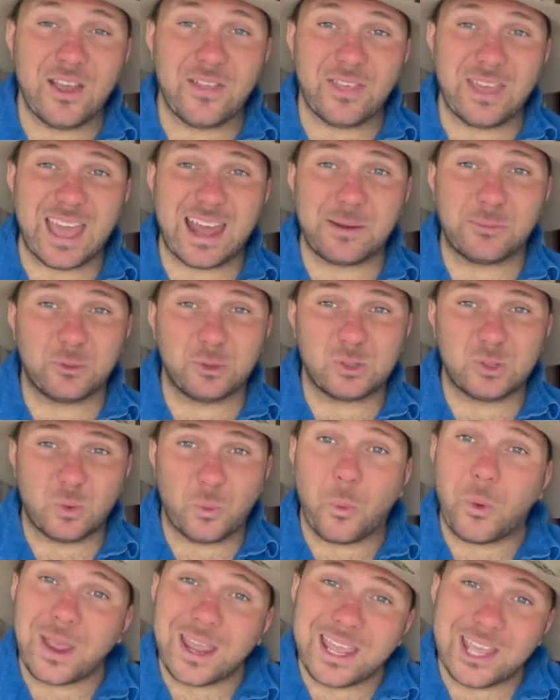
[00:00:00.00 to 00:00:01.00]
The animals
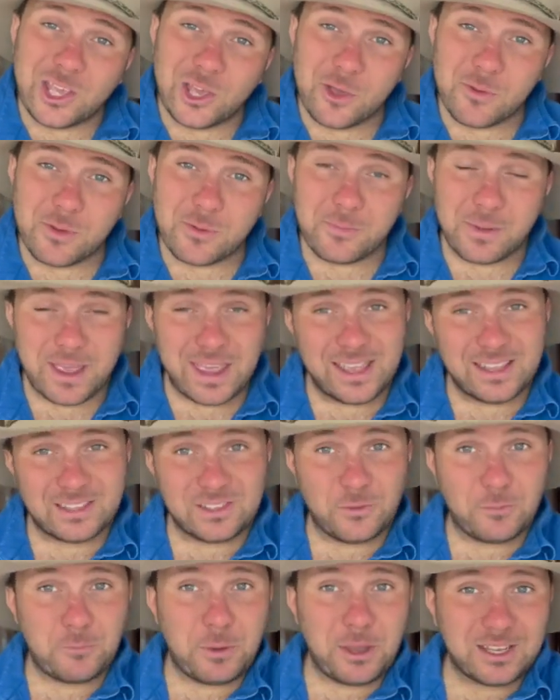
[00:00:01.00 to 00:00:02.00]
that we human beings
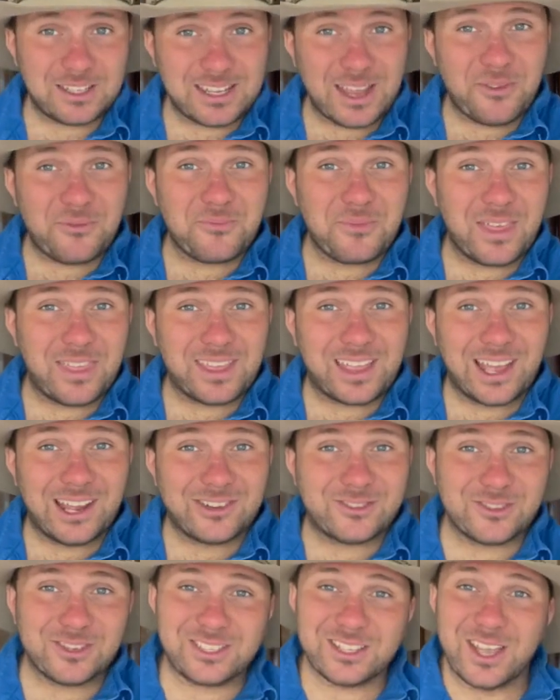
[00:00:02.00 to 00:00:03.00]
have picked up from other
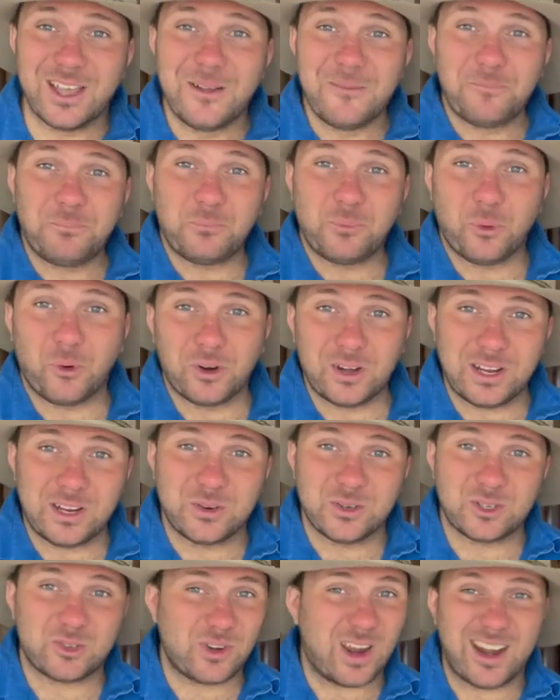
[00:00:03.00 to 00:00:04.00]
countries, brought
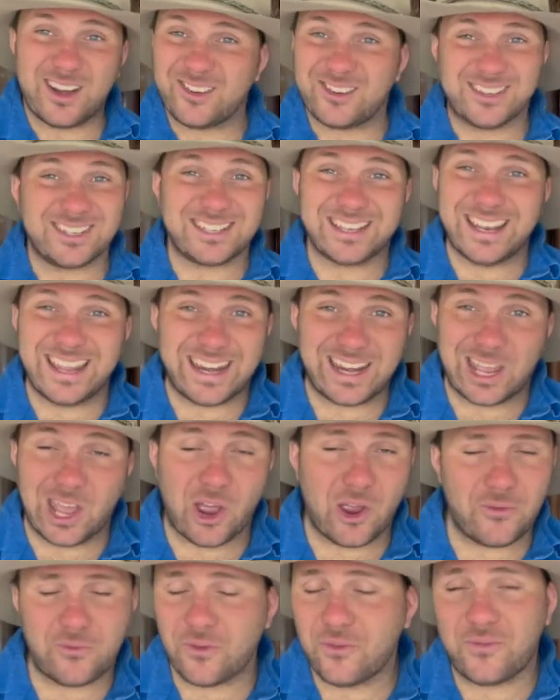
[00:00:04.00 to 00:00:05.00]
into Australia and just let
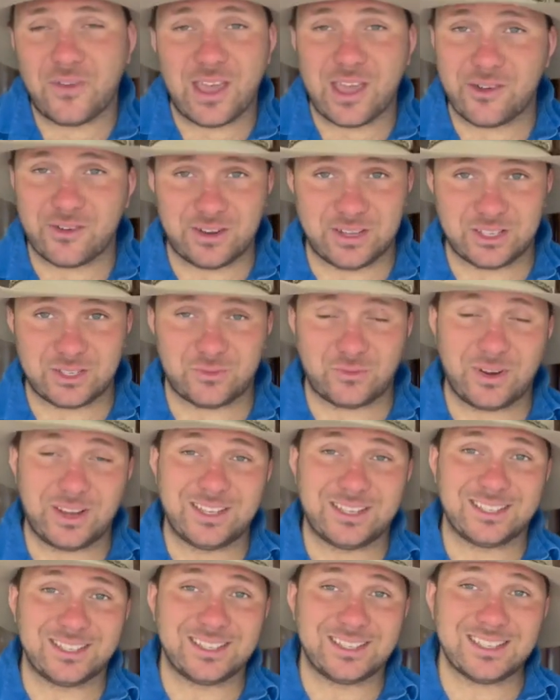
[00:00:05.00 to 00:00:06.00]
go for various
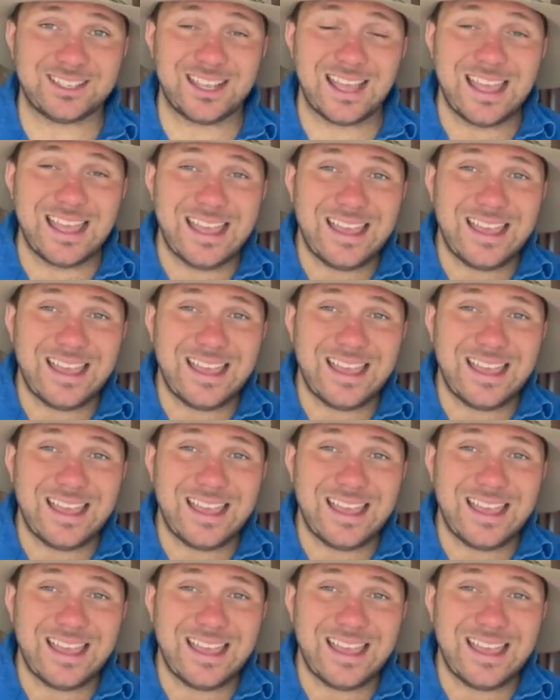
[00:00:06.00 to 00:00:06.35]
reasons.